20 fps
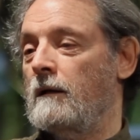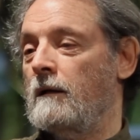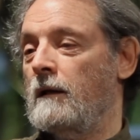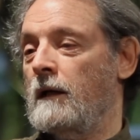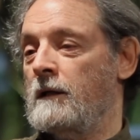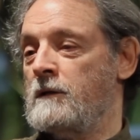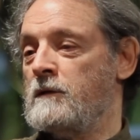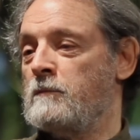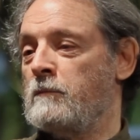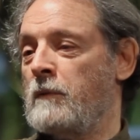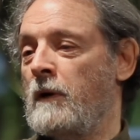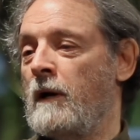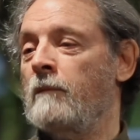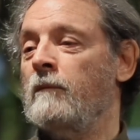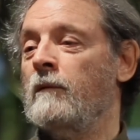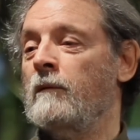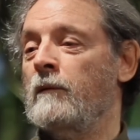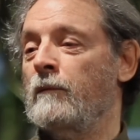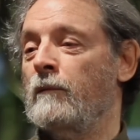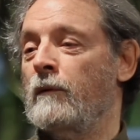That's
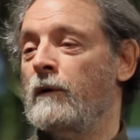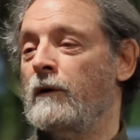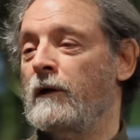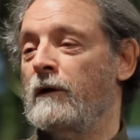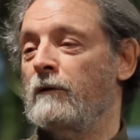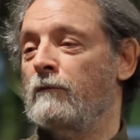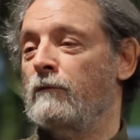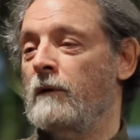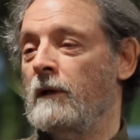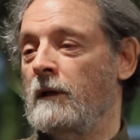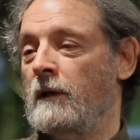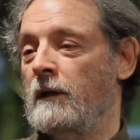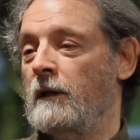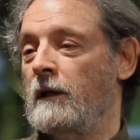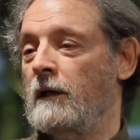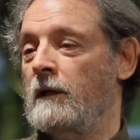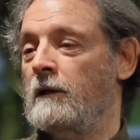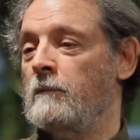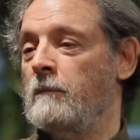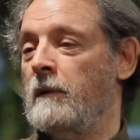probably where you really
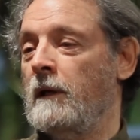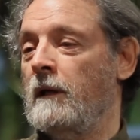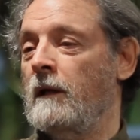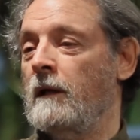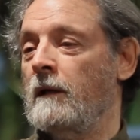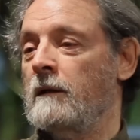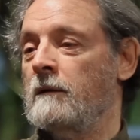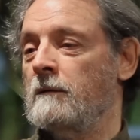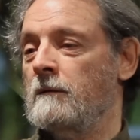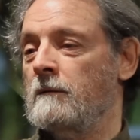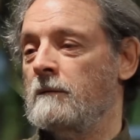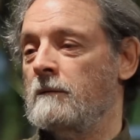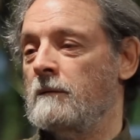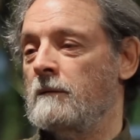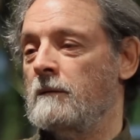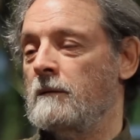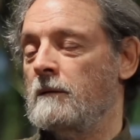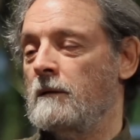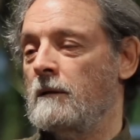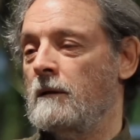need to begin.
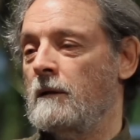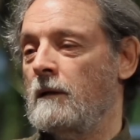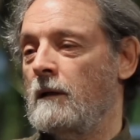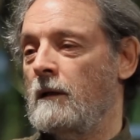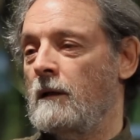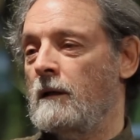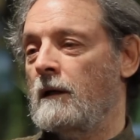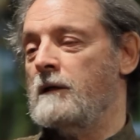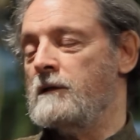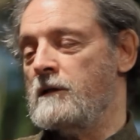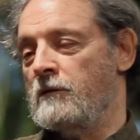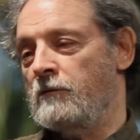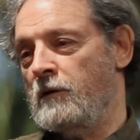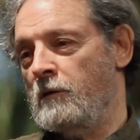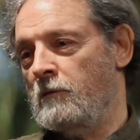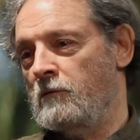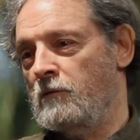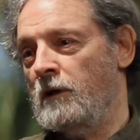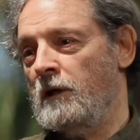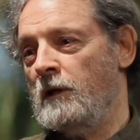Because if
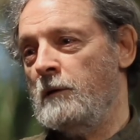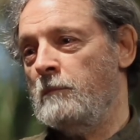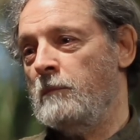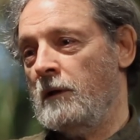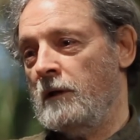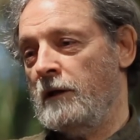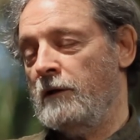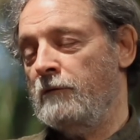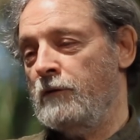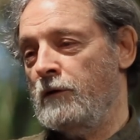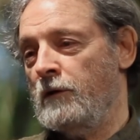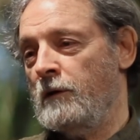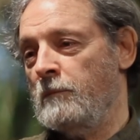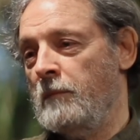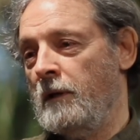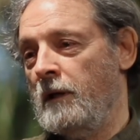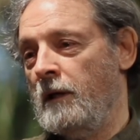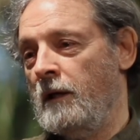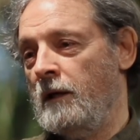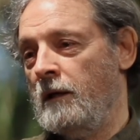you really believe you can
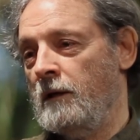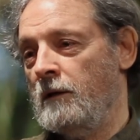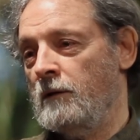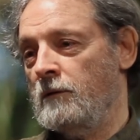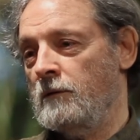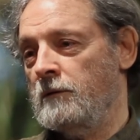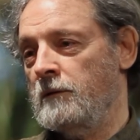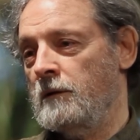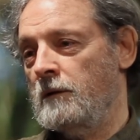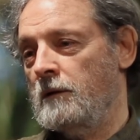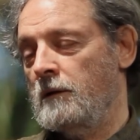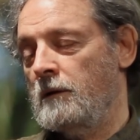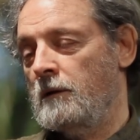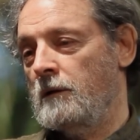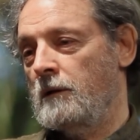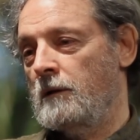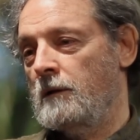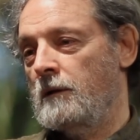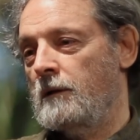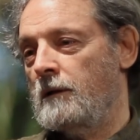be healed,
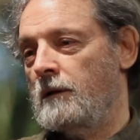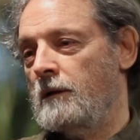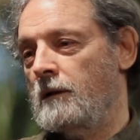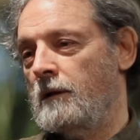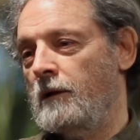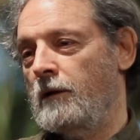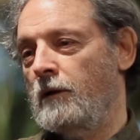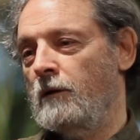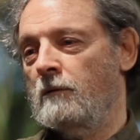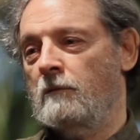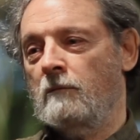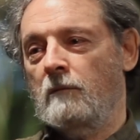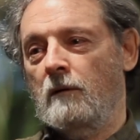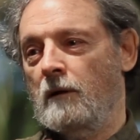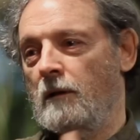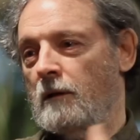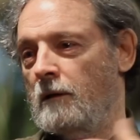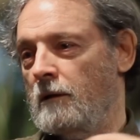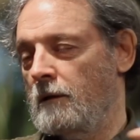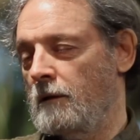you
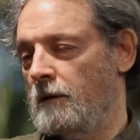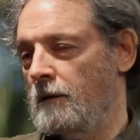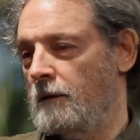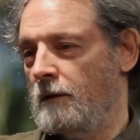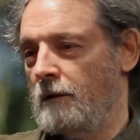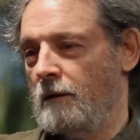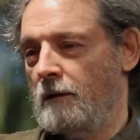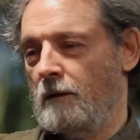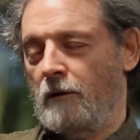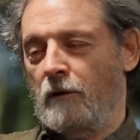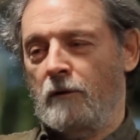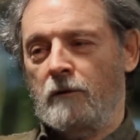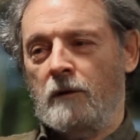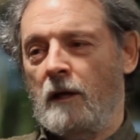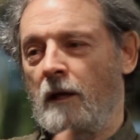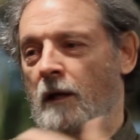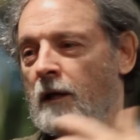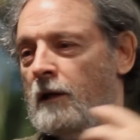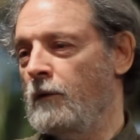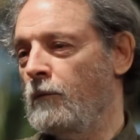you're
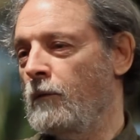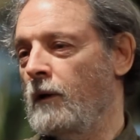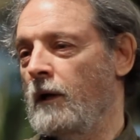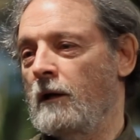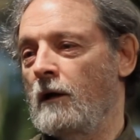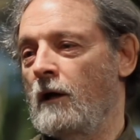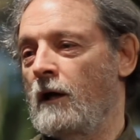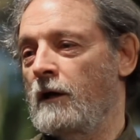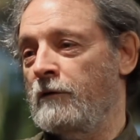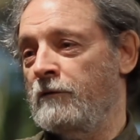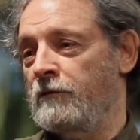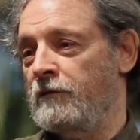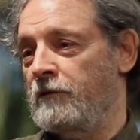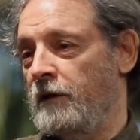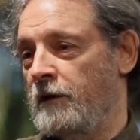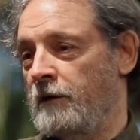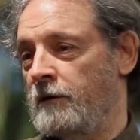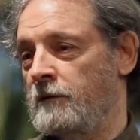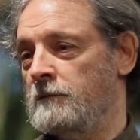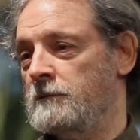taking away a lot of
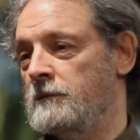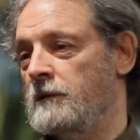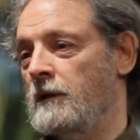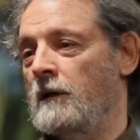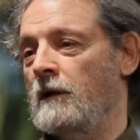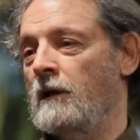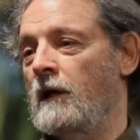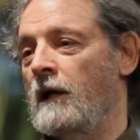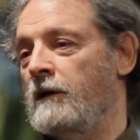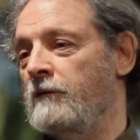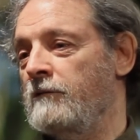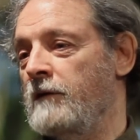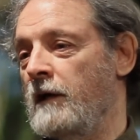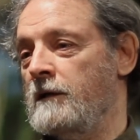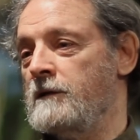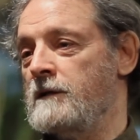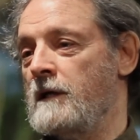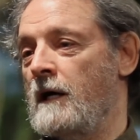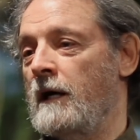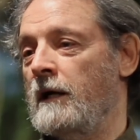fear, a lot of
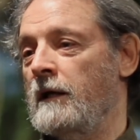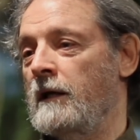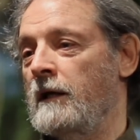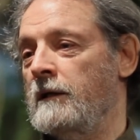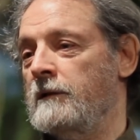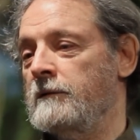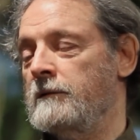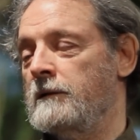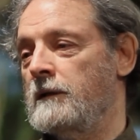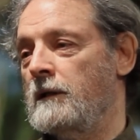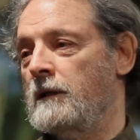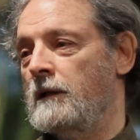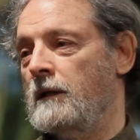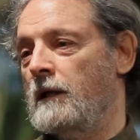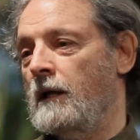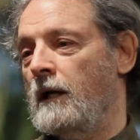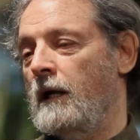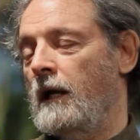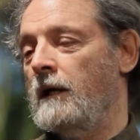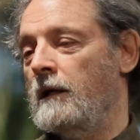anxiety.
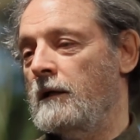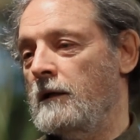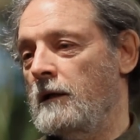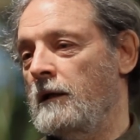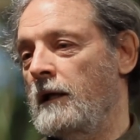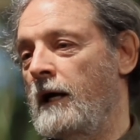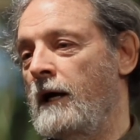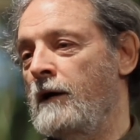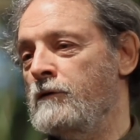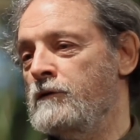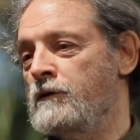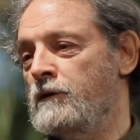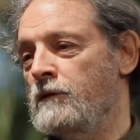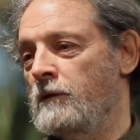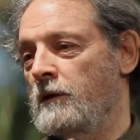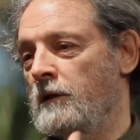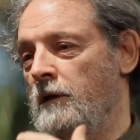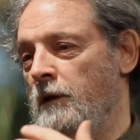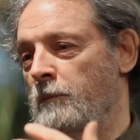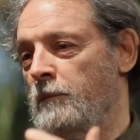And it allows you
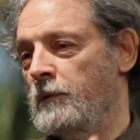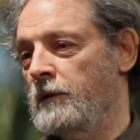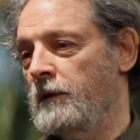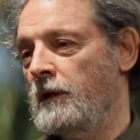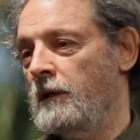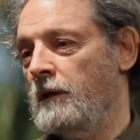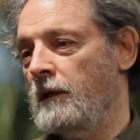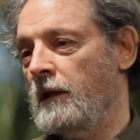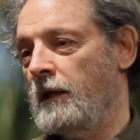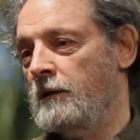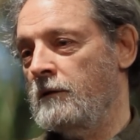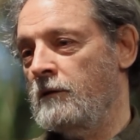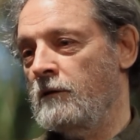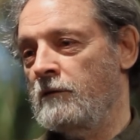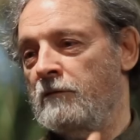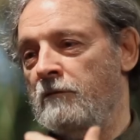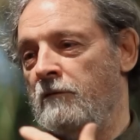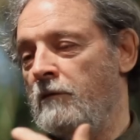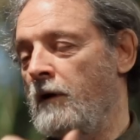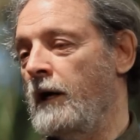the liberty then to
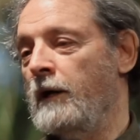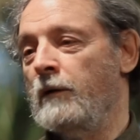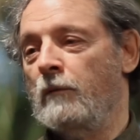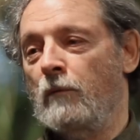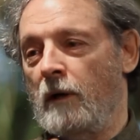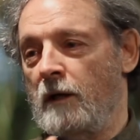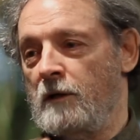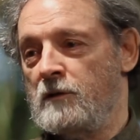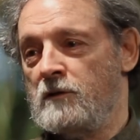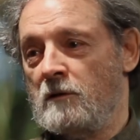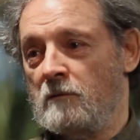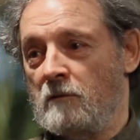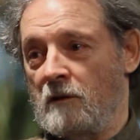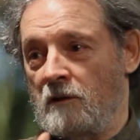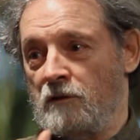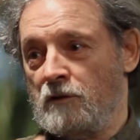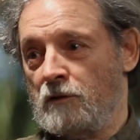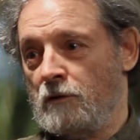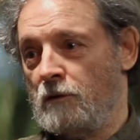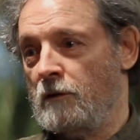find ways to
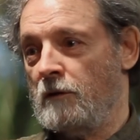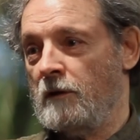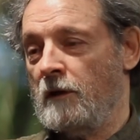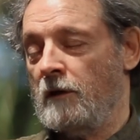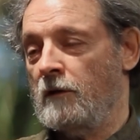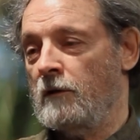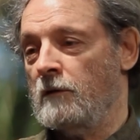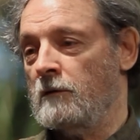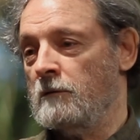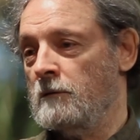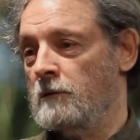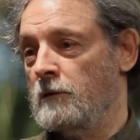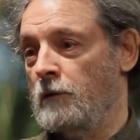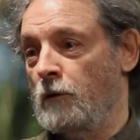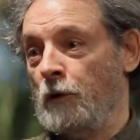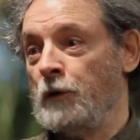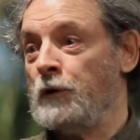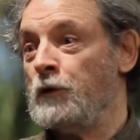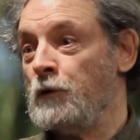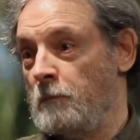ensure that you're
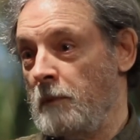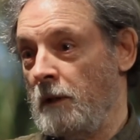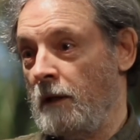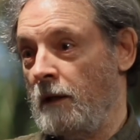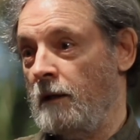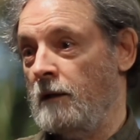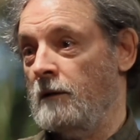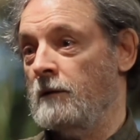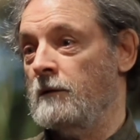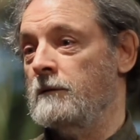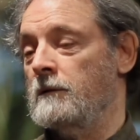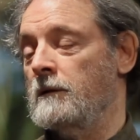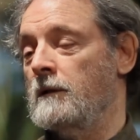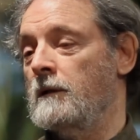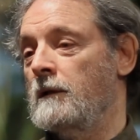going to be healed,